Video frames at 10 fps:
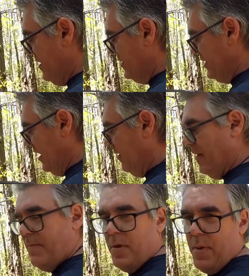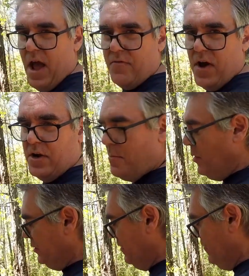skillet, the Pathfinder
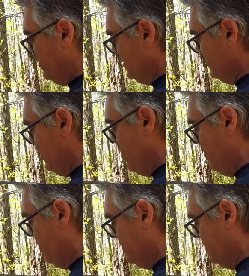Multifuel stove.